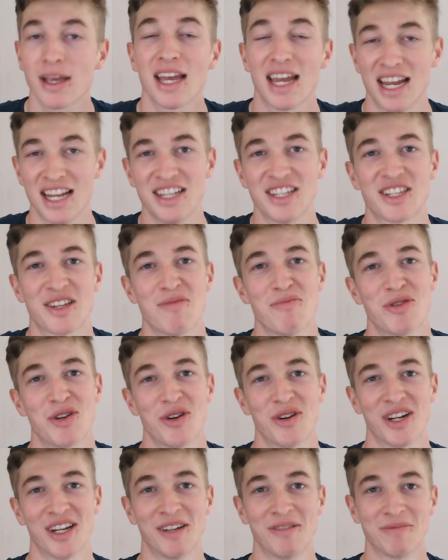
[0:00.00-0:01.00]
in
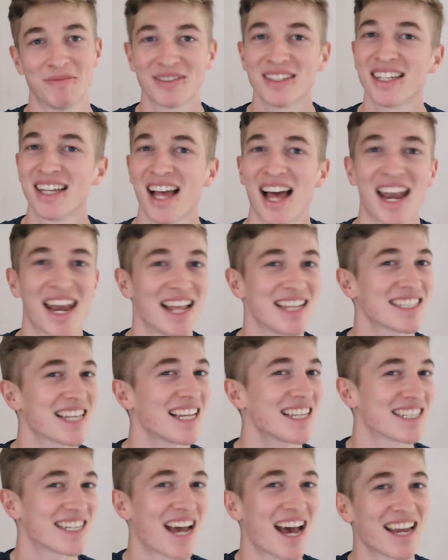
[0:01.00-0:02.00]
SimTutor. Let's
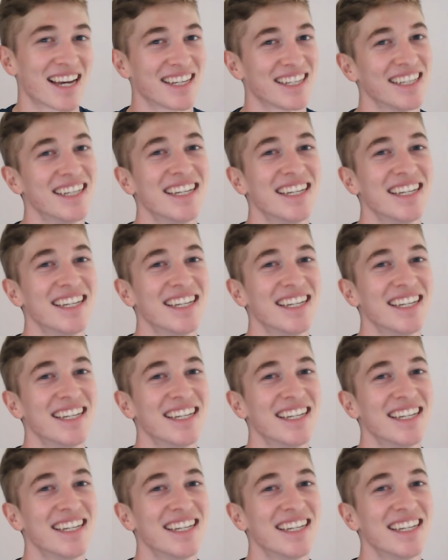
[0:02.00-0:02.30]
get started.